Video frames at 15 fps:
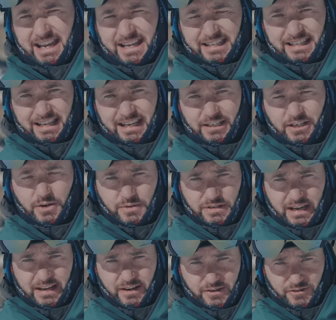Test in
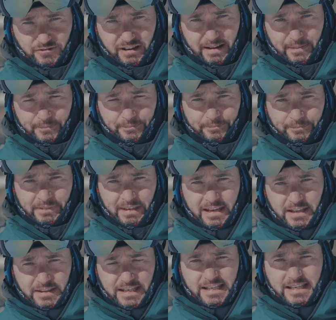Kutai, Austria.
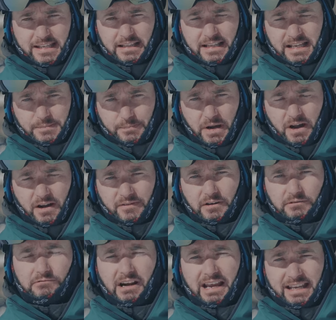This is the last part of
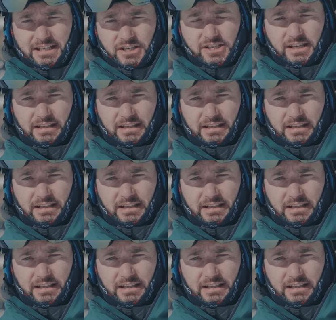our range